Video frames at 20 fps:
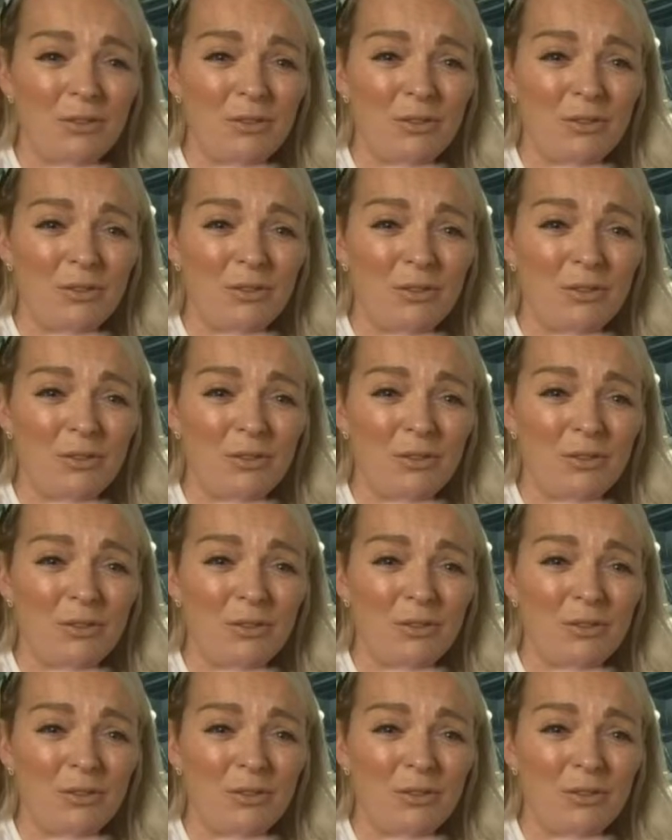so
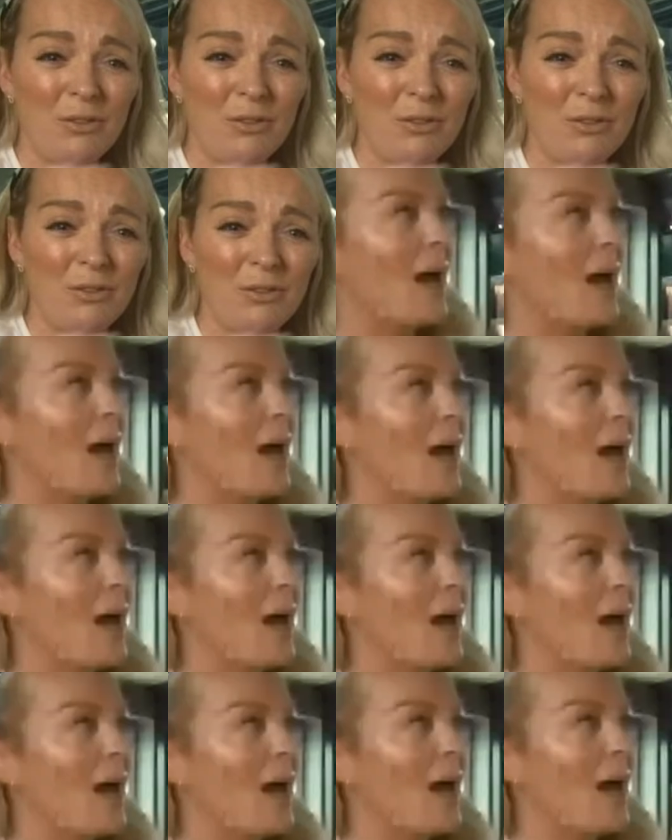it's booked out.
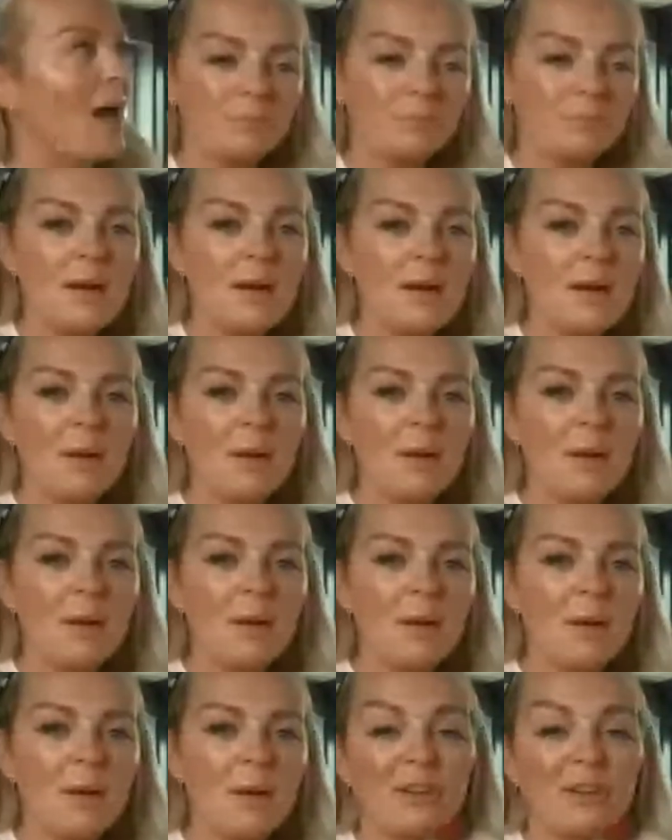
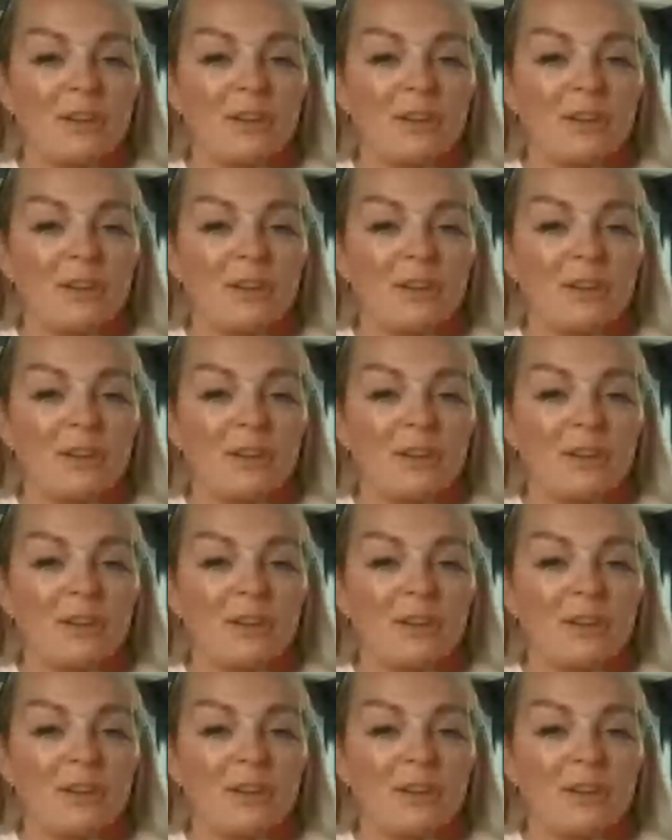And